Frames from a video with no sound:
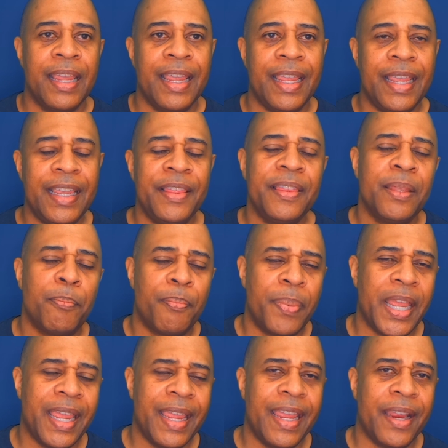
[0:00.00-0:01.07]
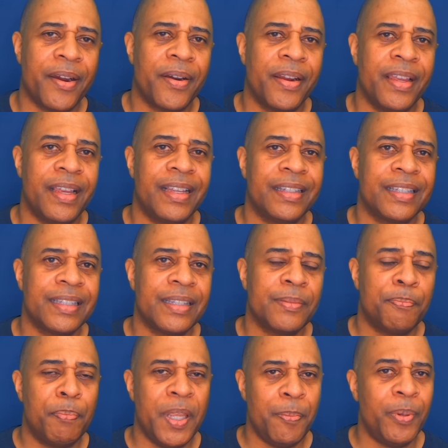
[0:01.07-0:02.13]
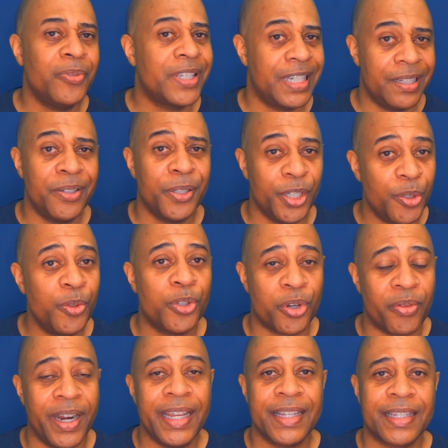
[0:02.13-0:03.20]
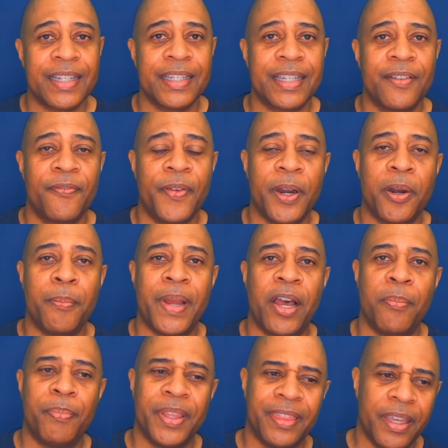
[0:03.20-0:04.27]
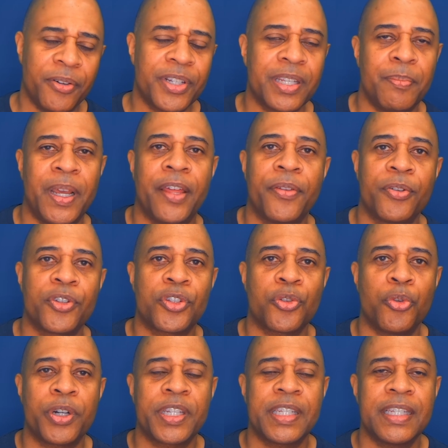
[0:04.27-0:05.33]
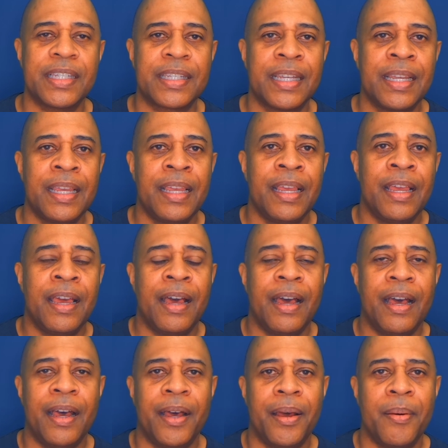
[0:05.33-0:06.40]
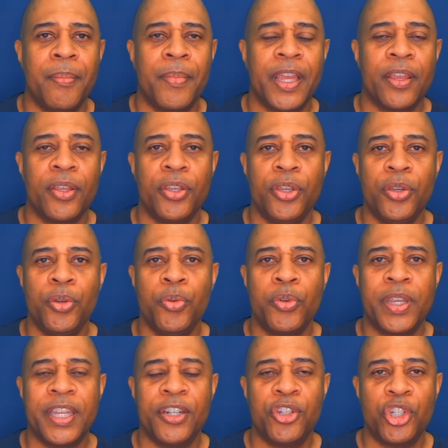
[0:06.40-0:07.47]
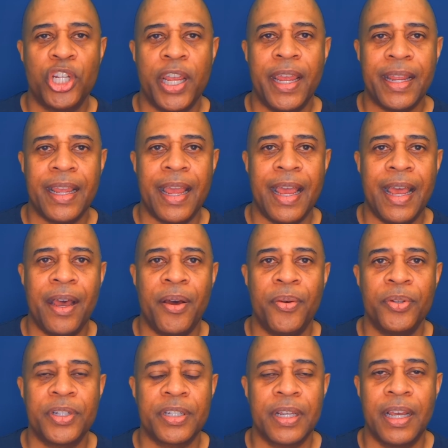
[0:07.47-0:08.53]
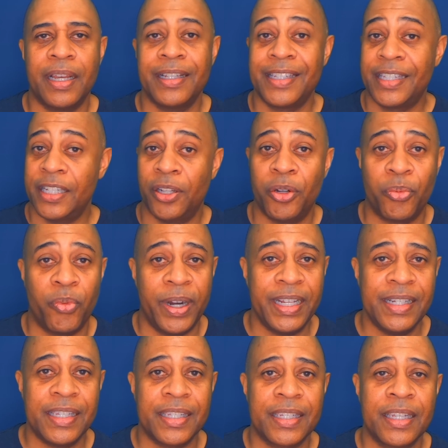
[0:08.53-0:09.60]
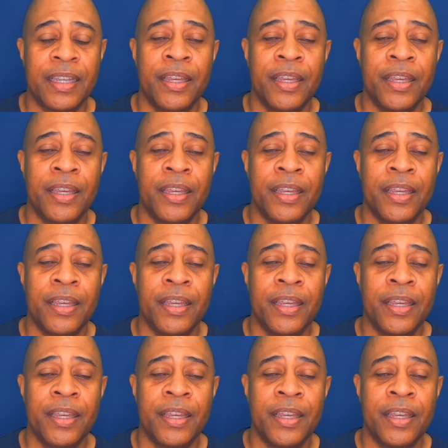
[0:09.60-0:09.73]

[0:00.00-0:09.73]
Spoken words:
in the Bay Area, people still use Craigslist a fair amount, but there's some other sources. You can check out Zillow Rents.